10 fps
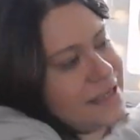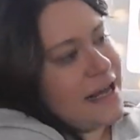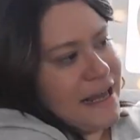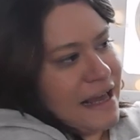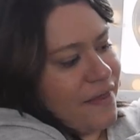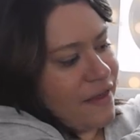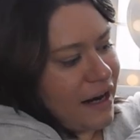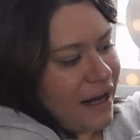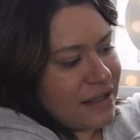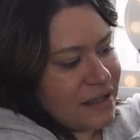tee, and then
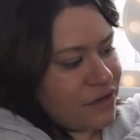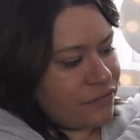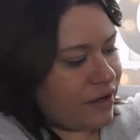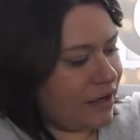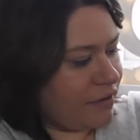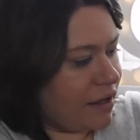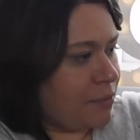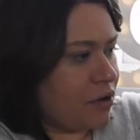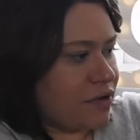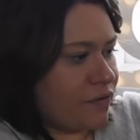it has this really, really
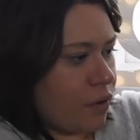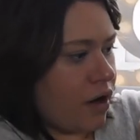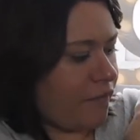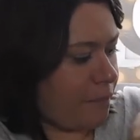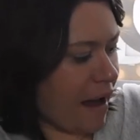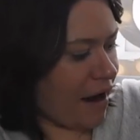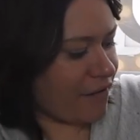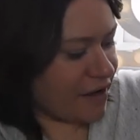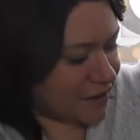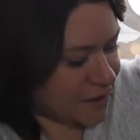beautiful Love
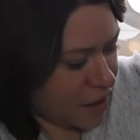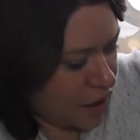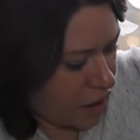Paris